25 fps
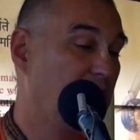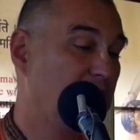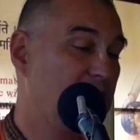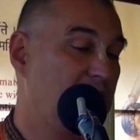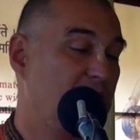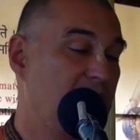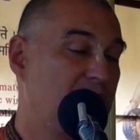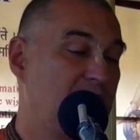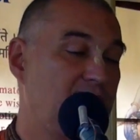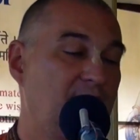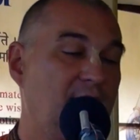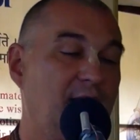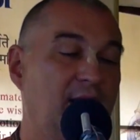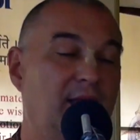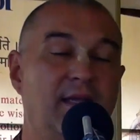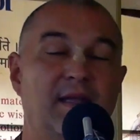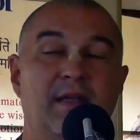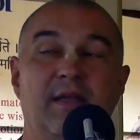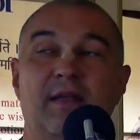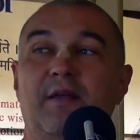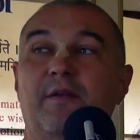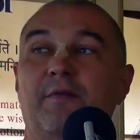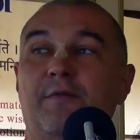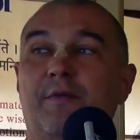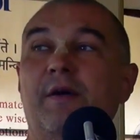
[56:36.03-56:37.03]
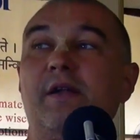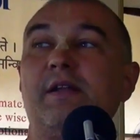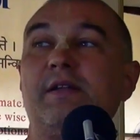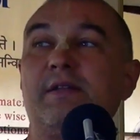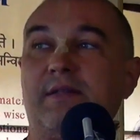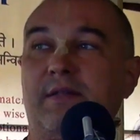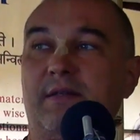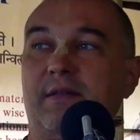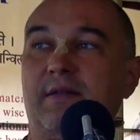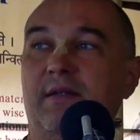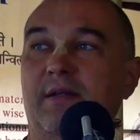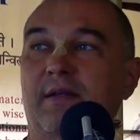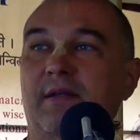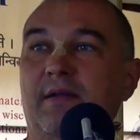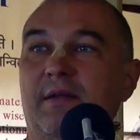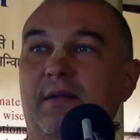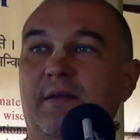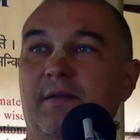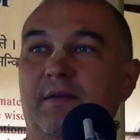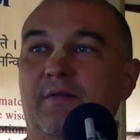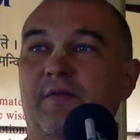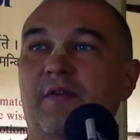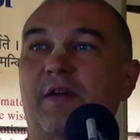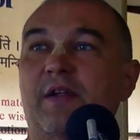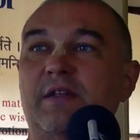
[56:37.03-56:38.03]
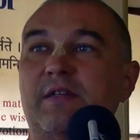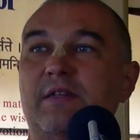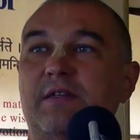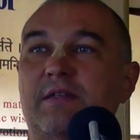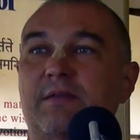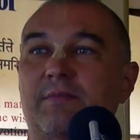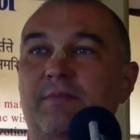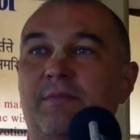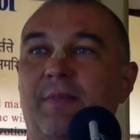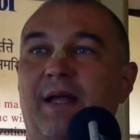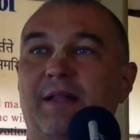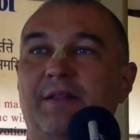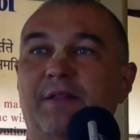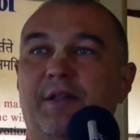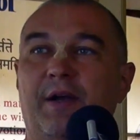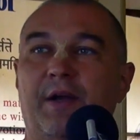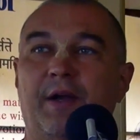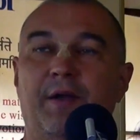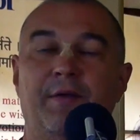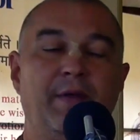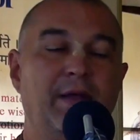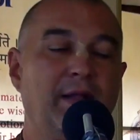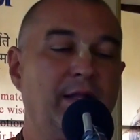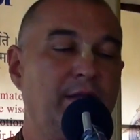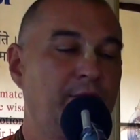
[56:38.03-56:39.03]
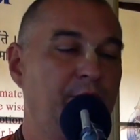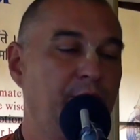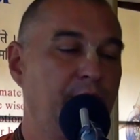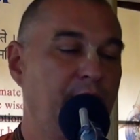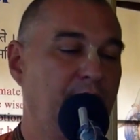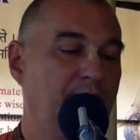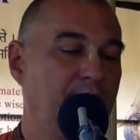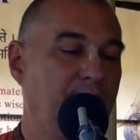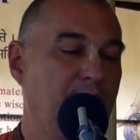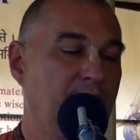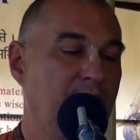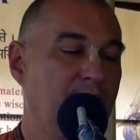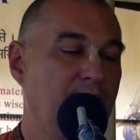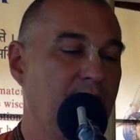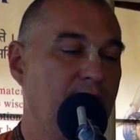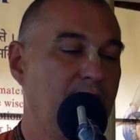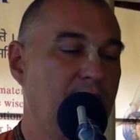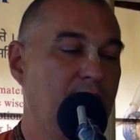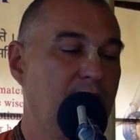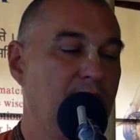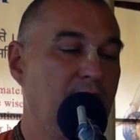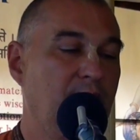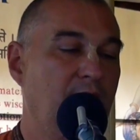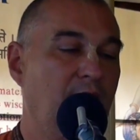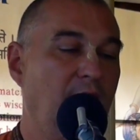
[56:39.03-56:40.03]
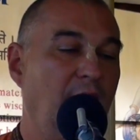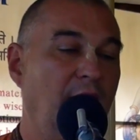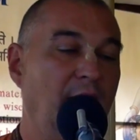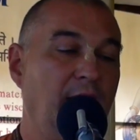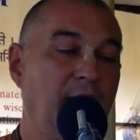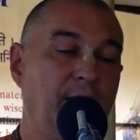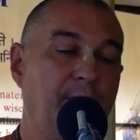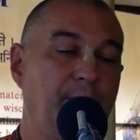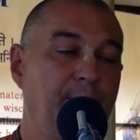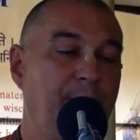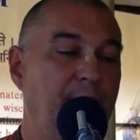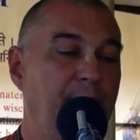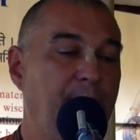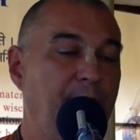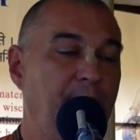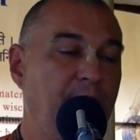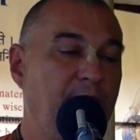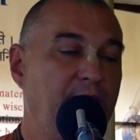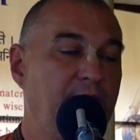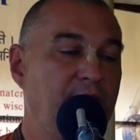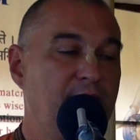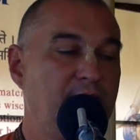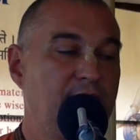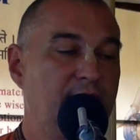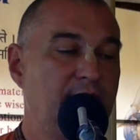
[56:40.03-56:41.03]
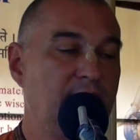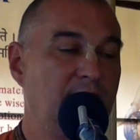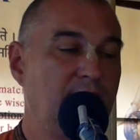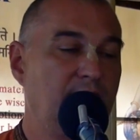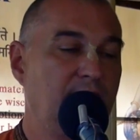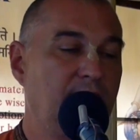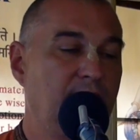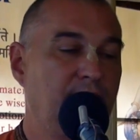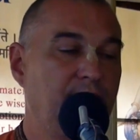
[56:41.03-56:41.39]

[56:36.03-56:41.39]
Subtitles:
this is first mantra revealed to the... And the purport is